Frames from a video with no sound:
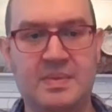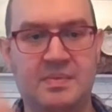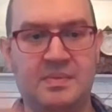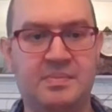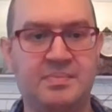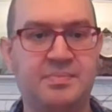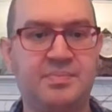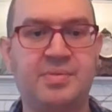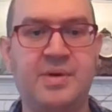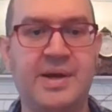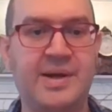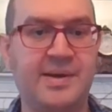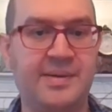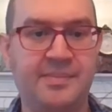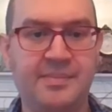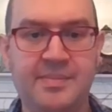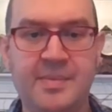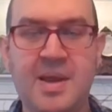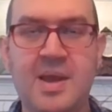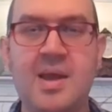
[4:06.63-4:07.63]

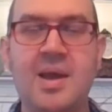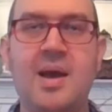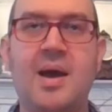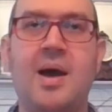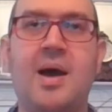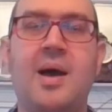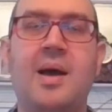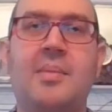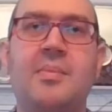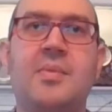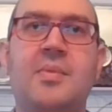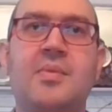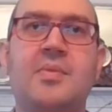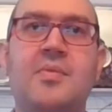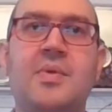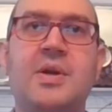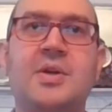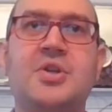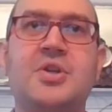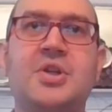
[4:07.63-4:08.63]
Britain,
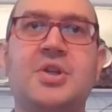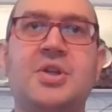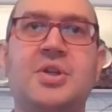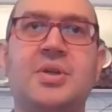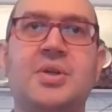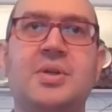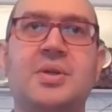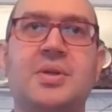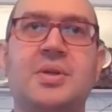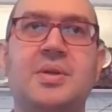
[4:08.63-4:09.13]
which